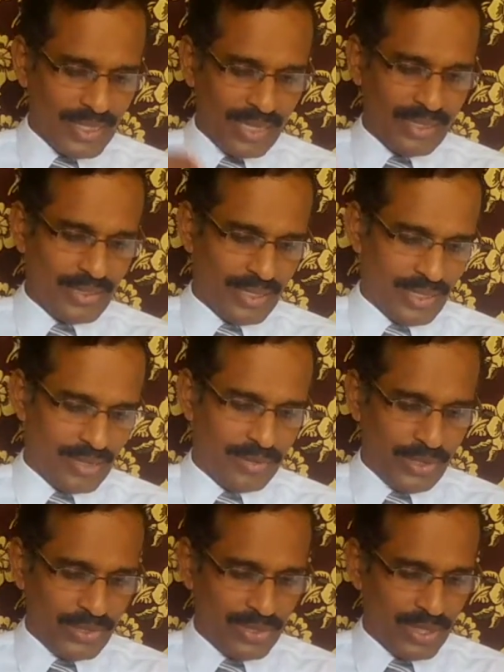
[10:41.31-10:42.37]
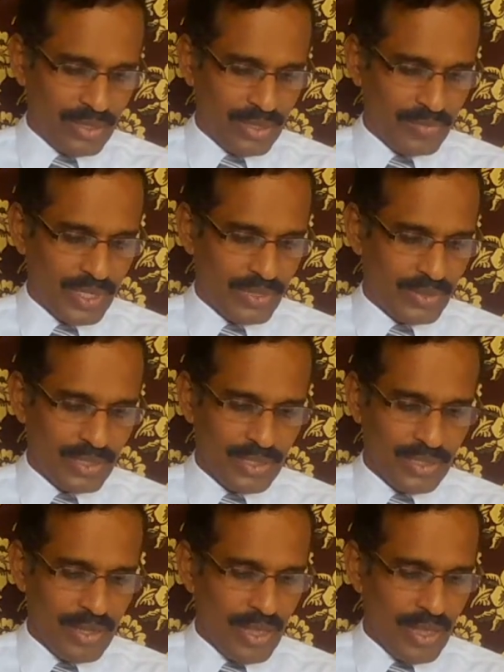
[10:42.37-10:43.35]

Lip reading: are the three circumstances.